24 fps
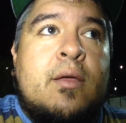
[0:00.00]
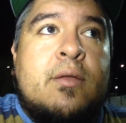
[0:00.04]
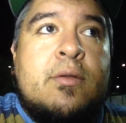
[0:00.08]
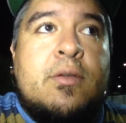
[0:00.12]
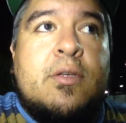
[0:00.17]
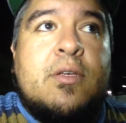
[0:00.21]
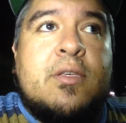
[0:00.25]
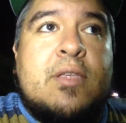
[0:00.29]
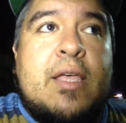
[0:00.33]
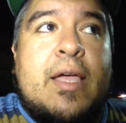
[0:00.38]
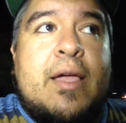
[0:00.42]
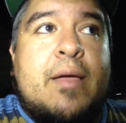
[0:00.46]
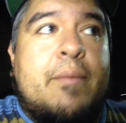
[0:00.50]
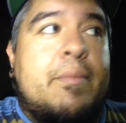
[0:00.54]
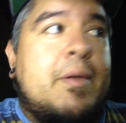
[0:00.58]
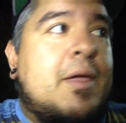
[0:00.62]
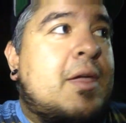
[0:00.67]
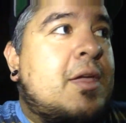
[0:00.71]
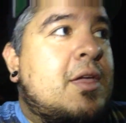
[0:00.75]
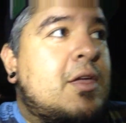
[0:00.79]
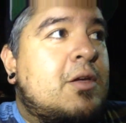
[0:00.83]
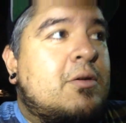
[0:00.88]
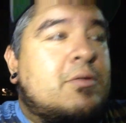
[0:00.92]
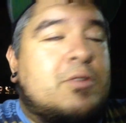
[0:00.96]
Just like a
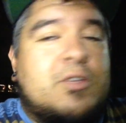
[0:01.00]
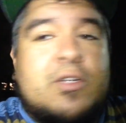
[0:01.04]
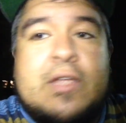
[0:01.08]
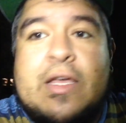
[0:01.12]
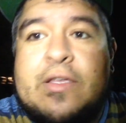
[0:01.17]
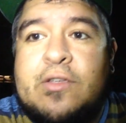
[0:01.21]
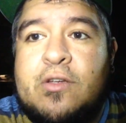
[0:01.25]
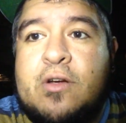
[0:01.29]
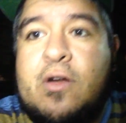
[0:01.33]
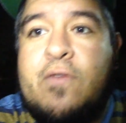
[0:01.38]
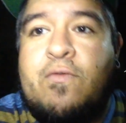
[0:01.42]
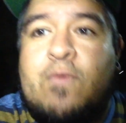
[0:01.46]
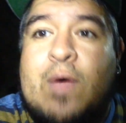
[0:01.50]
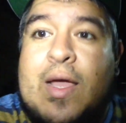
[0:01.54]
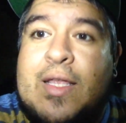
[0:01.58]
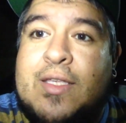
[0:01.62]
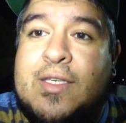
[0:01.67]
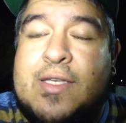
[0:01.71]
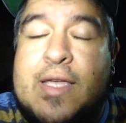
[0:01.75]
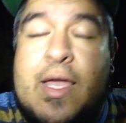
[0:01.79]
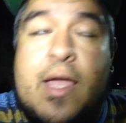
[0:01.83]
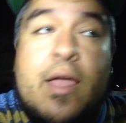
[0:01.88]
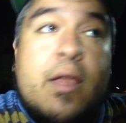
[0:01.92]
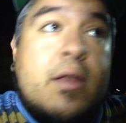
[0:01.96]
big, huge desert of white
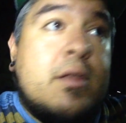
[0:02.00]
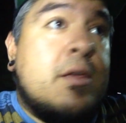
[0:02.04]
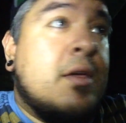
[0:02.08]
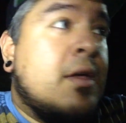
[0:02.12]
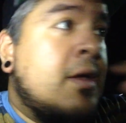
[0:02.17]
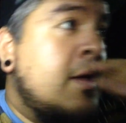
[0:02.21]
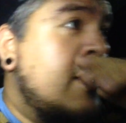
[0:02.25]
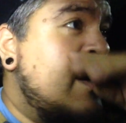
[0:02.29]
sand.